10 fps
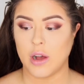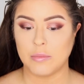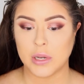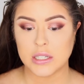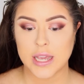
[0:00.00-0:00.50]
Oh,
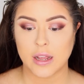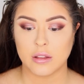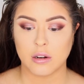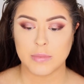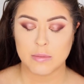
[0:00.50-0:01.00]
I'm gonna take a
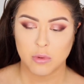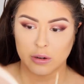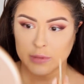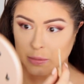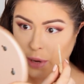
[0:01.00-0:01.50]
little bit
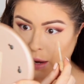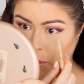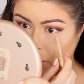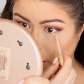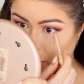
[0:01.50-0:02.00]
more of my
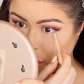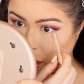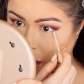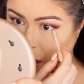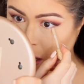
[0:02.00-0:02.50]
primer
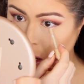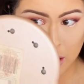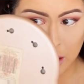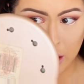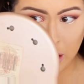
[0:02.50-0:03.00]
potion,
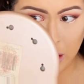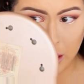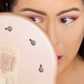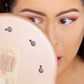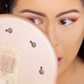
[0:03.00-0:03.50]
get it
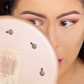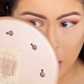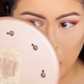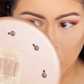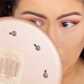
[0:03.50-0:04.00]
right
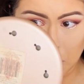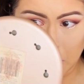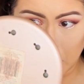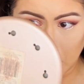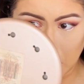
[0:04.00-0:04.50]
there on
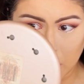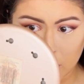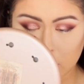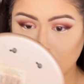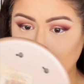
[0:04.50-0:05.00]
my
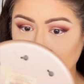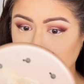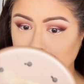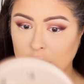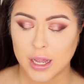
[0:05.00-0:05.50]

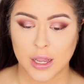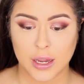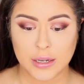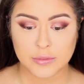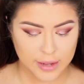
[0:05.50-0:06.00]
lash
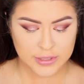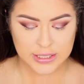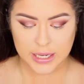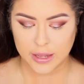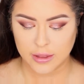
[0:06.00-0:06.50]
line. I have
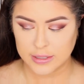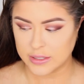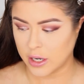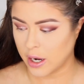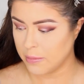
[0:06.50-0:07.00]
to say, this
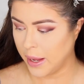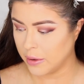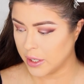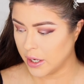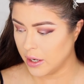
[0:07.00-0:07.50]
Tarte
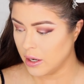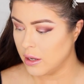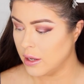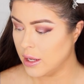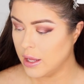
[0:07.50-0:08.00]
powder
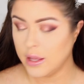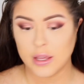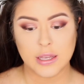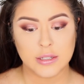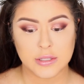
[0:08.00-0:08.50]

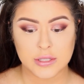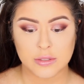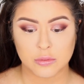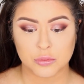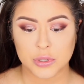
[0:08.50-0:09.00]

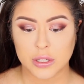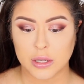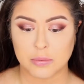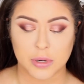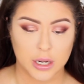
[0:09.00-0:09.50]
is
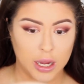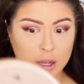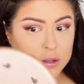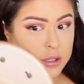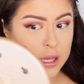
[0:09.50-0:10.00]
really pretty
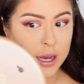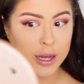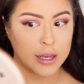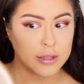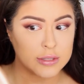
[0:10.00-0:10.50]
under the
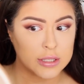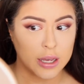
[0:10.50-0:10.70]
eyes.